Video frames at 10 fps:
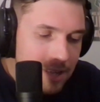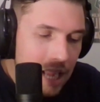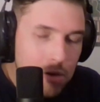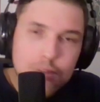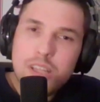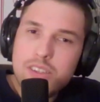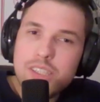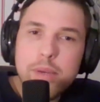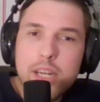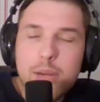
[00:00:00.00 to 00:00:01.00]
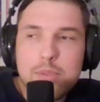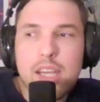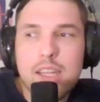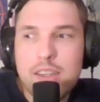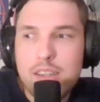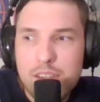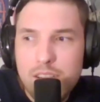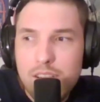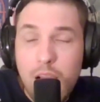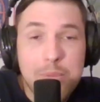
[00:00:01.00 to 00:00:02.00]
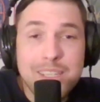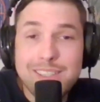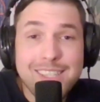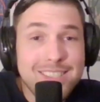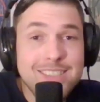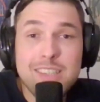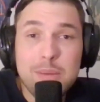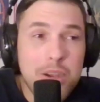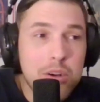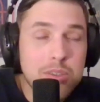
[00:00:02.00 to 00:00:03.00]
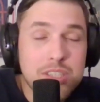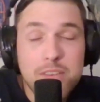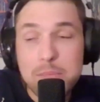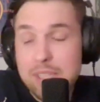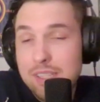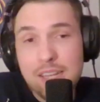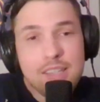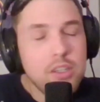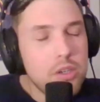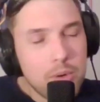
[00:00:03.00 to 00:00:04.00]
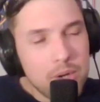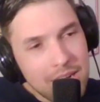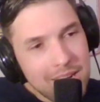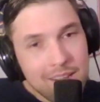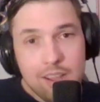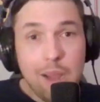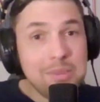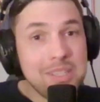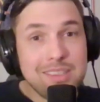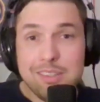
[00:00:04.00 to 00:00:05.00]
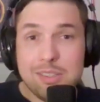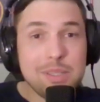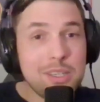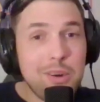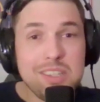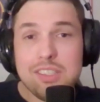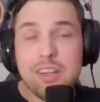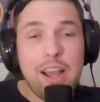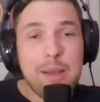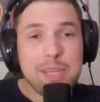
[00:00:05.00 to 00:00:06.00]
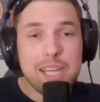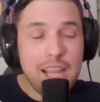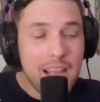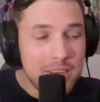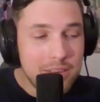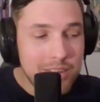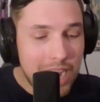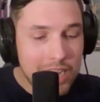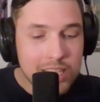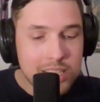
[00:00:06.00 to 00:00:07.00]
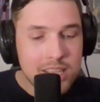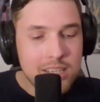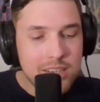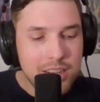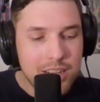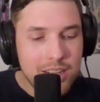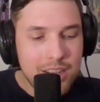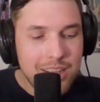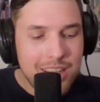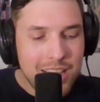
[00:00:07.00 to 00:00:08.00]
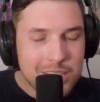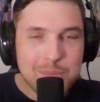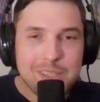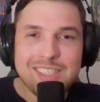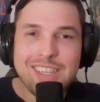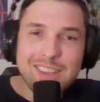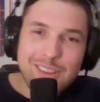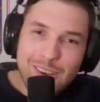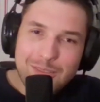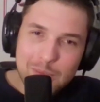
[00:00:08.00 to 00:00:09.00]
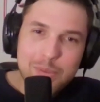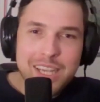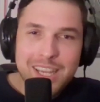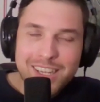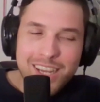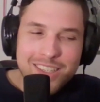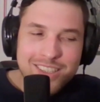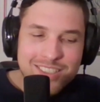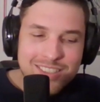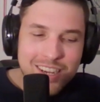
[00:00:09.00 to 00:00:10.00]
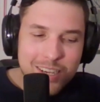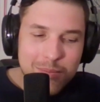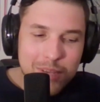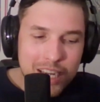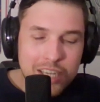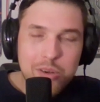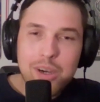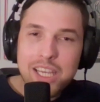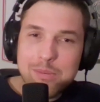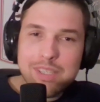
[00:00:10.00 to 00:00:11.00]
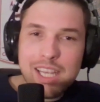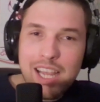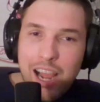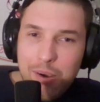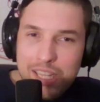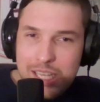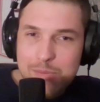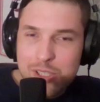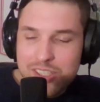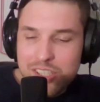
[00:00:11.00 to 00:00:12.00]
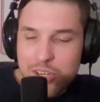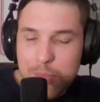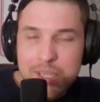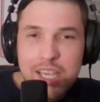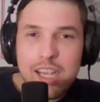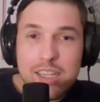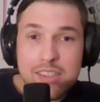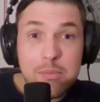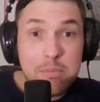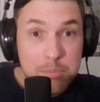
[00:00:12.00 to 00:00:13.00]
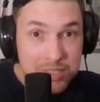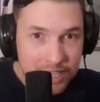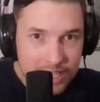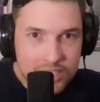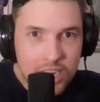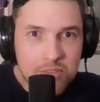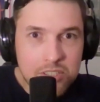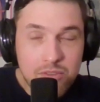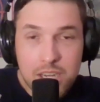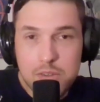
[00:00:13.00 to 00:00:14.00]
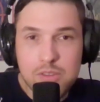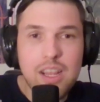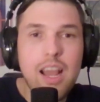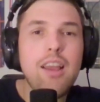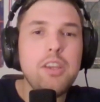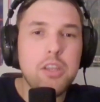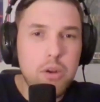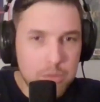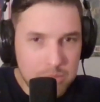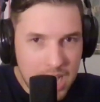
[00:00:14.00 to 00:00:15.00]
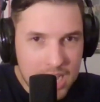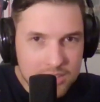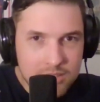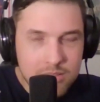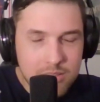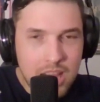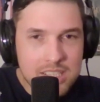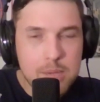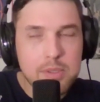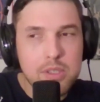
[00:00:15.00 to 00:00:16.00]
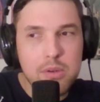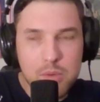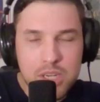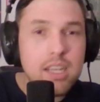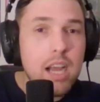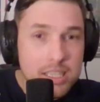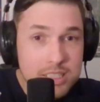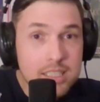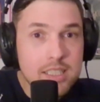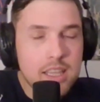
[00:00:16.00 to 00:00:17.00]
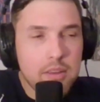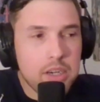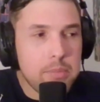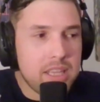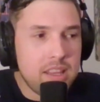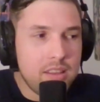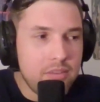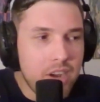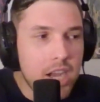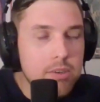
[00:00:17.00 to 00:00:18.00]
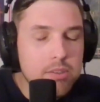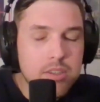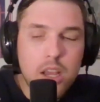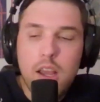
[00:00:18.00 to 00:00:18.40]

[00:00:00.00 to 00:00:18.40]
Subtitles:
I don't think there's gonna be an upset. I mean, unless it somehow goes 7. But you know what? I mean, there's been crazy stuff happening, and I think that as much as I'd love to pick Indiana in this time, and I know I keep saying how I keep just, picking against them besides conference finals, last episode when I did think they were going to make the finals.